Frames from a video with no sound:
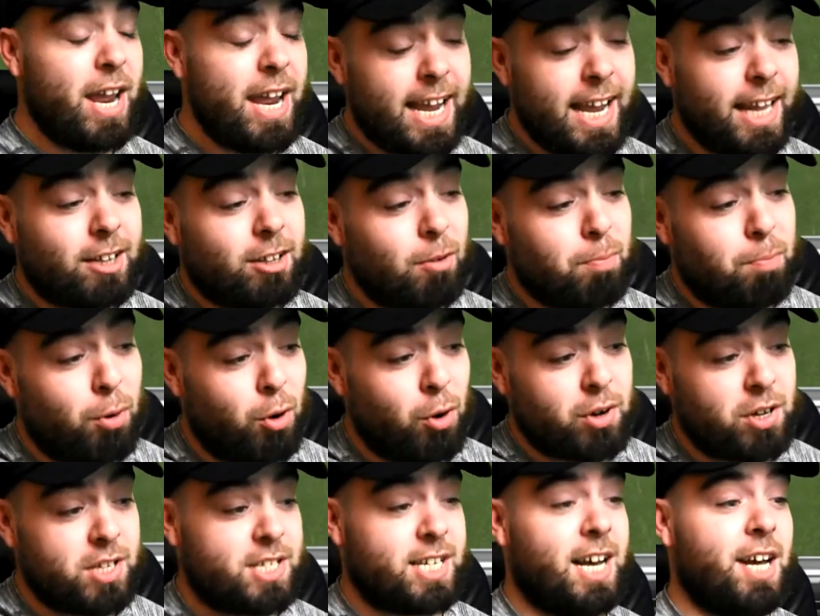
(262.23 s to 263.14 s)
We get the
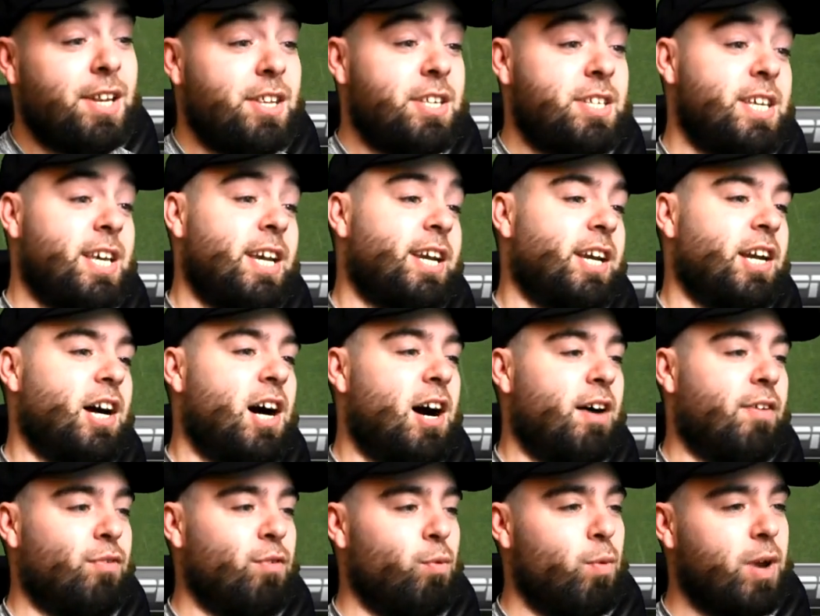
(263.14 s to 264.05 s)
ball to start the second
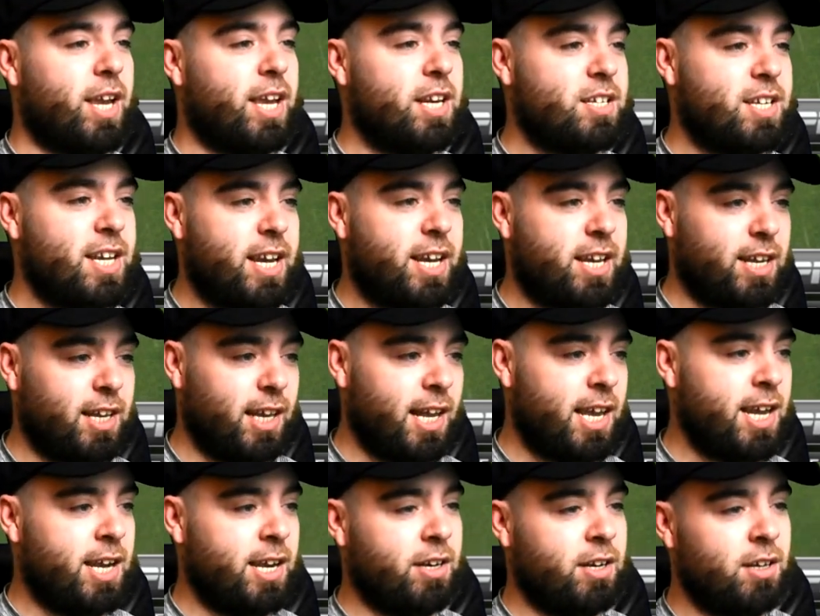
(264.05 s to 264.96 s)
half. And we can take a
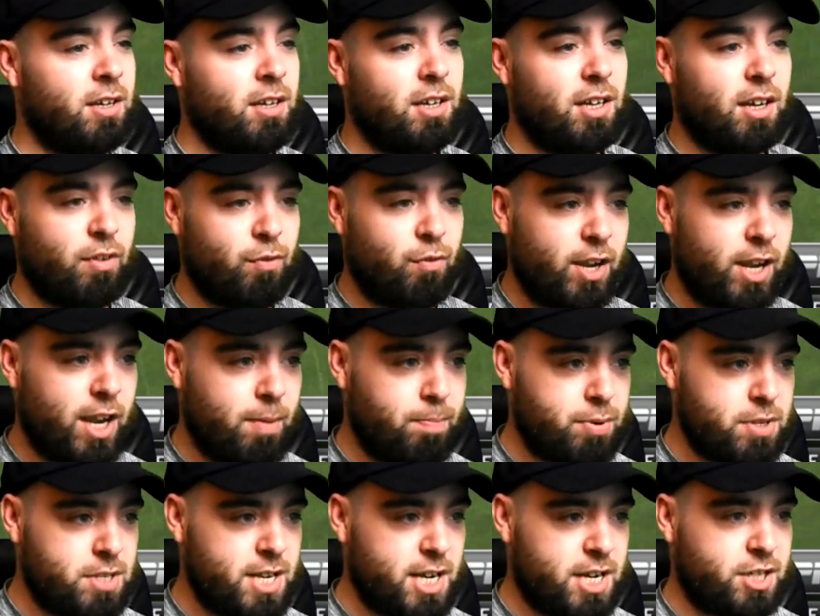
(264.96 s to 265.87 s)
lead if we
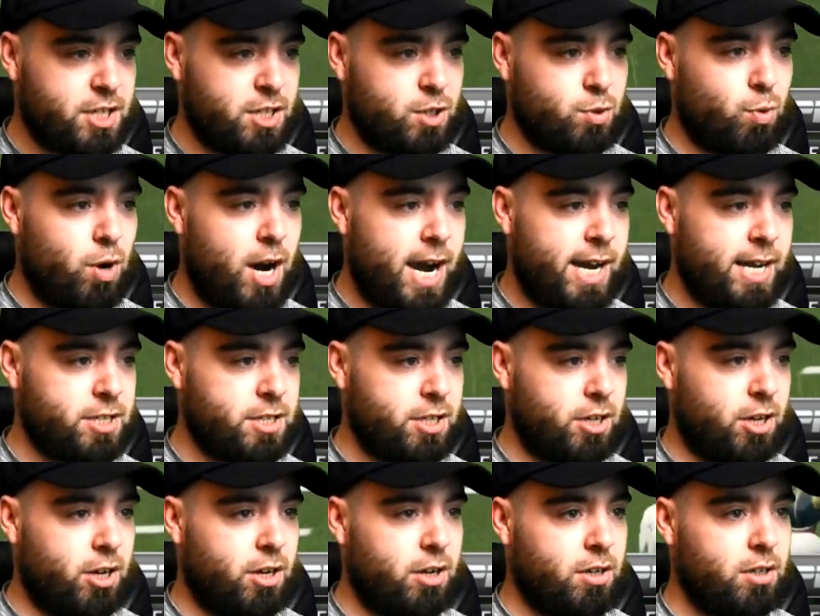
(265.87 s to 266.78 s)
get possession
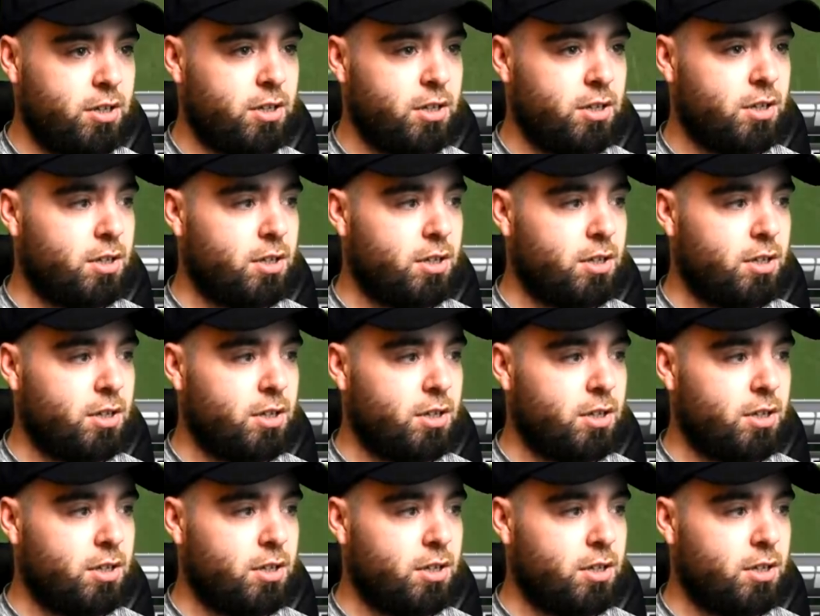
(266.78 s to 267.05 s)
twice, you know.